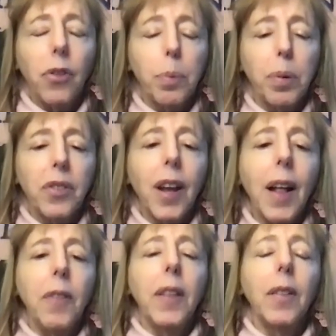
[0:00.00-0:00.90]
to
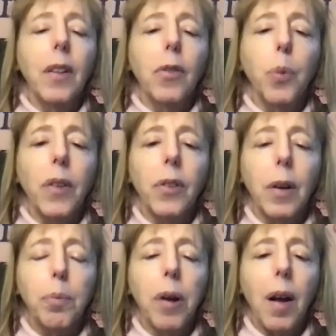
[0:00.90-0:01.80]
pretend that this wasn't
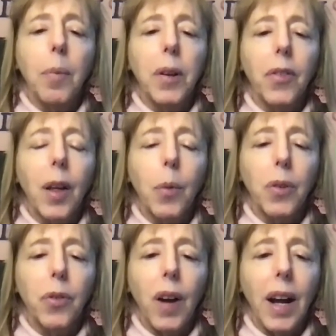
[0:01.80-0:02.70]
a promise that
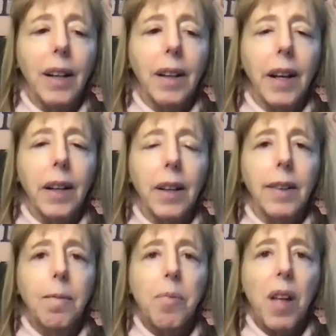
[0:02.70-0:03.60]
was violated